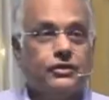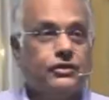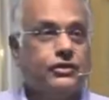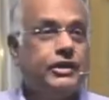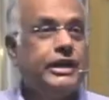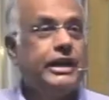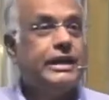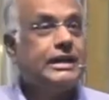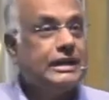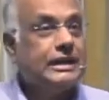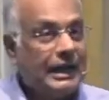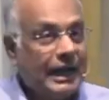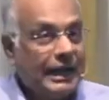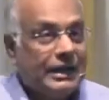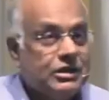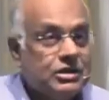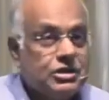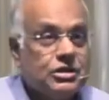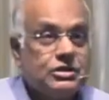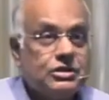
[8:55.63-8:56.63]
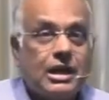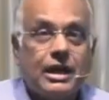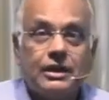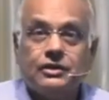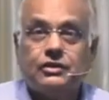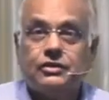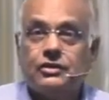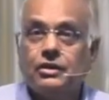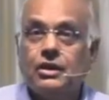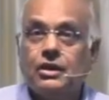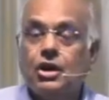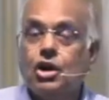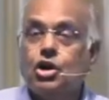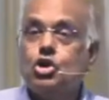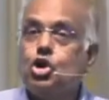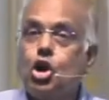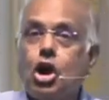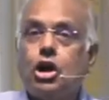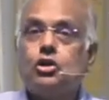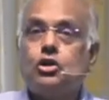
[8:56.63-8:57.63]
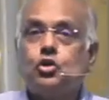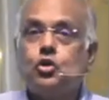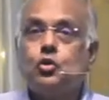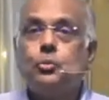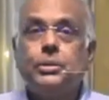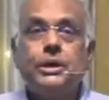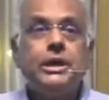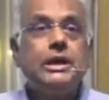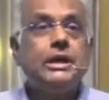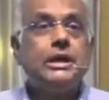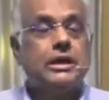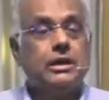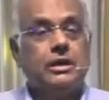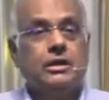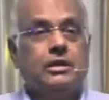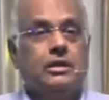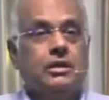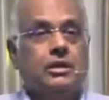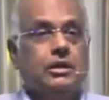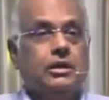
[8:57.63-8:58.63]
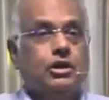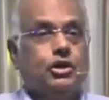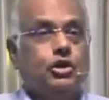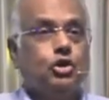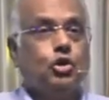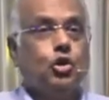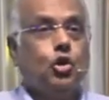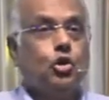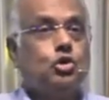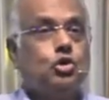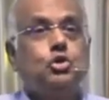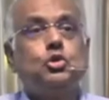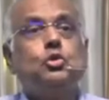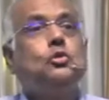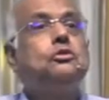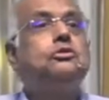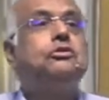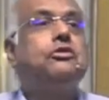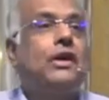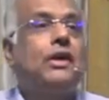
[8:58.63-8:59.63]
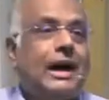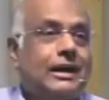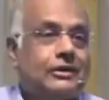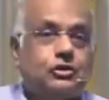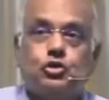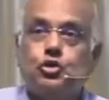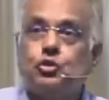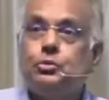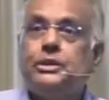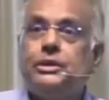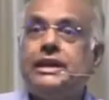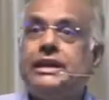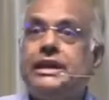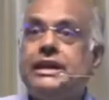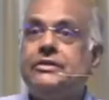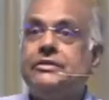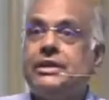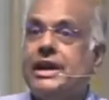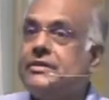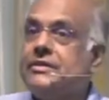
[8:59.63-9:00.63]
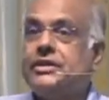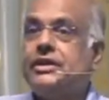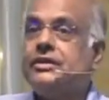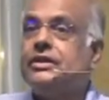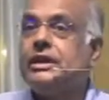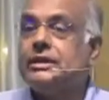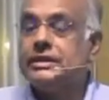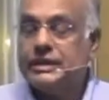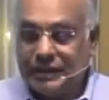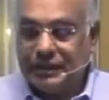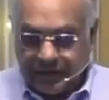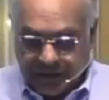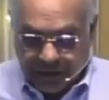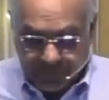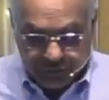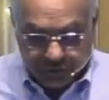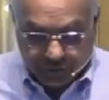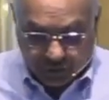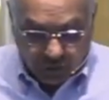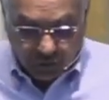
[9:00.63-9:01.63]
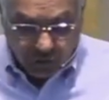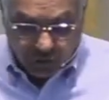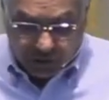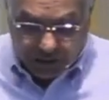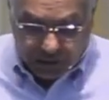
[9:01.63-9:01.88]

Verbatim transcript: He encourages us not to be, you know, too fast to believe everything that comes along our